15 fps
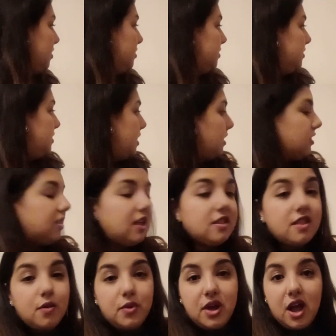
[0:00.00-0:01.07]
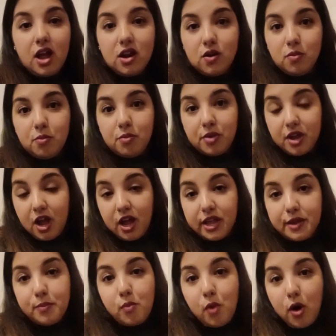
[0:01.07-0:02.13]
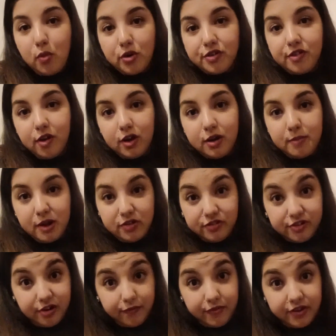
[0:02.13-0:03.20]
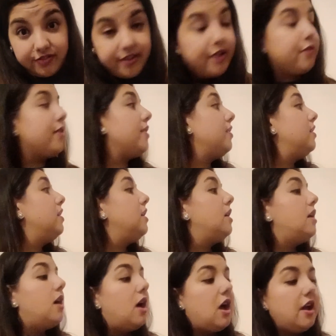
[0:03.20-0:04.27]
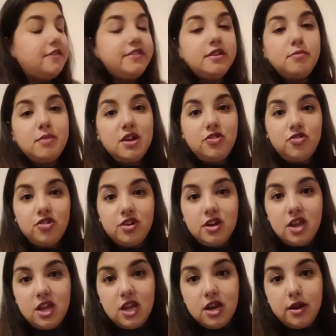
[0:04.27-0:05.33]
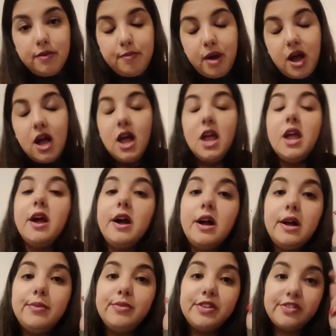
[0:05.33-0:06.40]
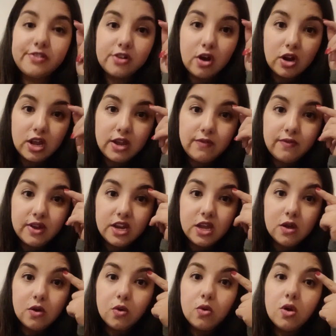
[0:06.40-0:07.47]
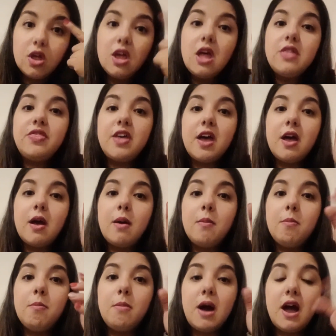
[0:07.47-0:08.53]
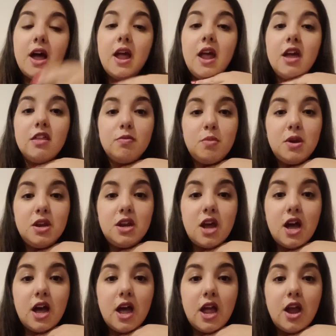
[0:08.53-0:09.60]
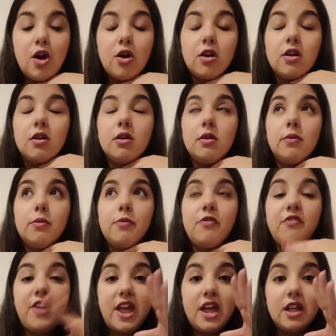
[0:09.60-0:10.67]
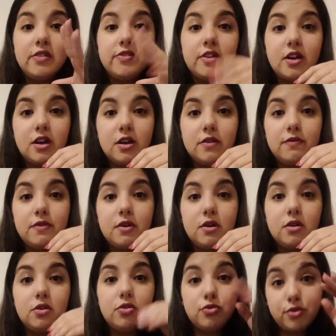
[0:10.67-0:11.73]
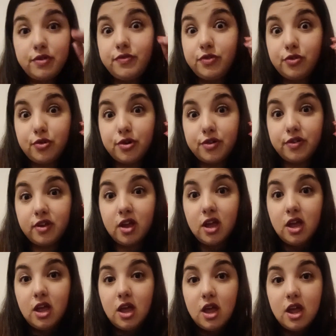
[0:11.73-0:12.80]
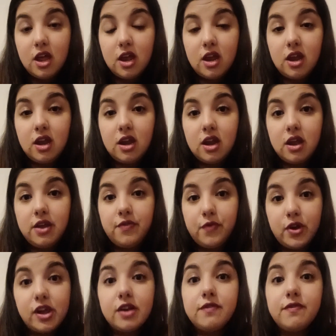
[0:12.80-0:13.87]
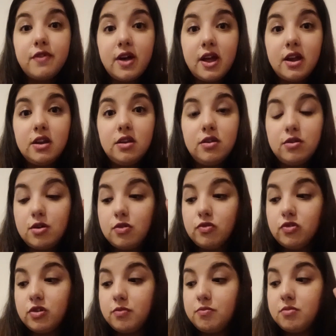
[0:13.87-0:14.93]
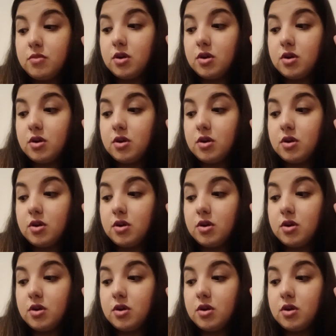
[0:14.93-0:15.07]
Next thing that we got him while we're talking about Stuff Etc. I did mention in my stocking video that my husband and I are fans of thrift stores, and if we can find, you know, some